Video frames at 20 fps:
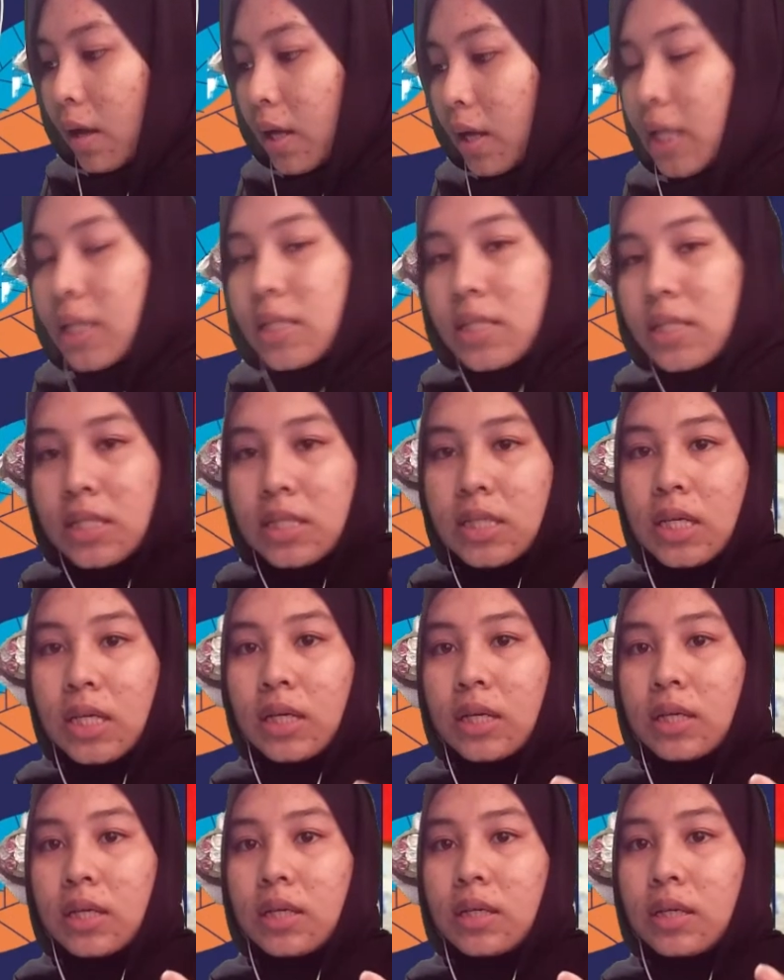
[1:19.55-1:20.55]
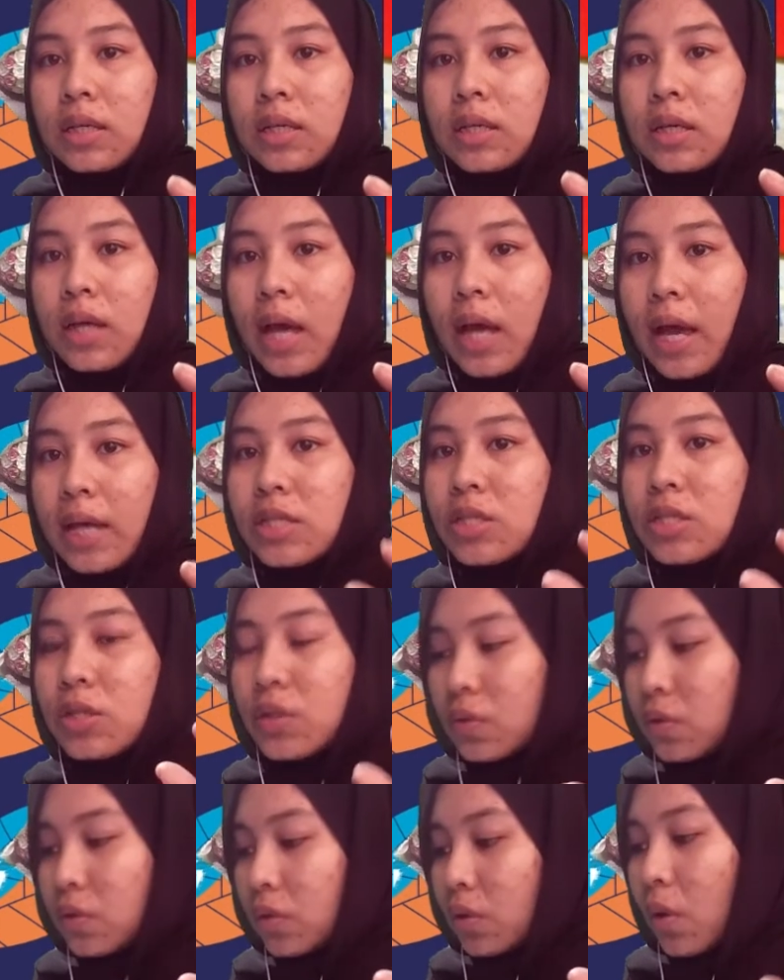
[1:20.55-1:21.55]
it stick as
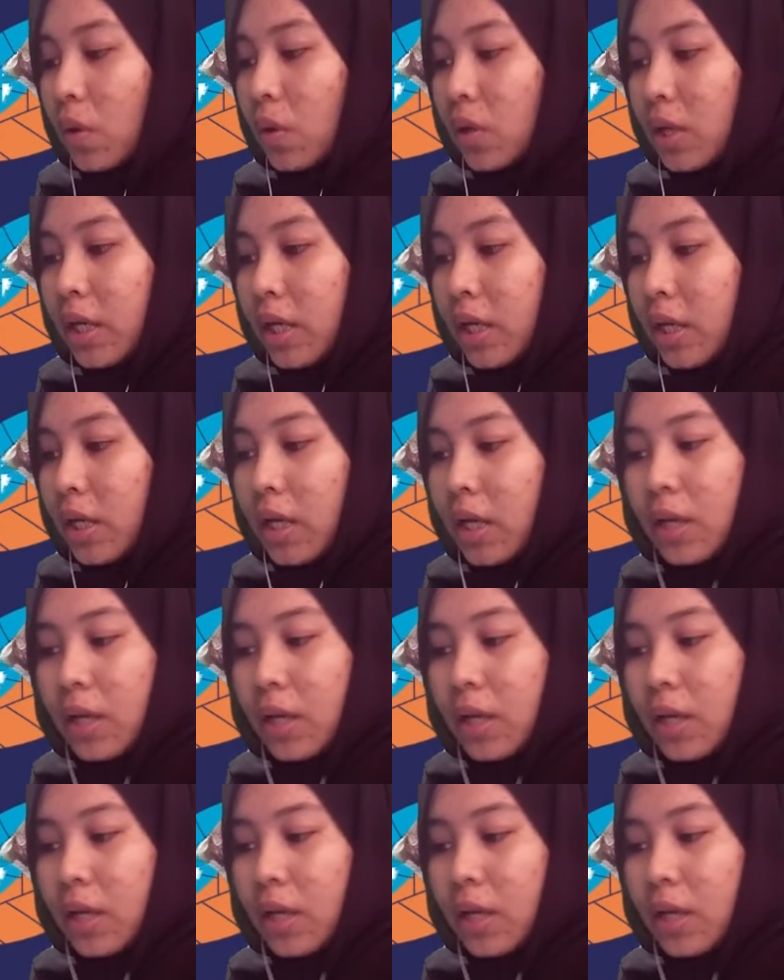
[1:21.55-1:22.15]
root only.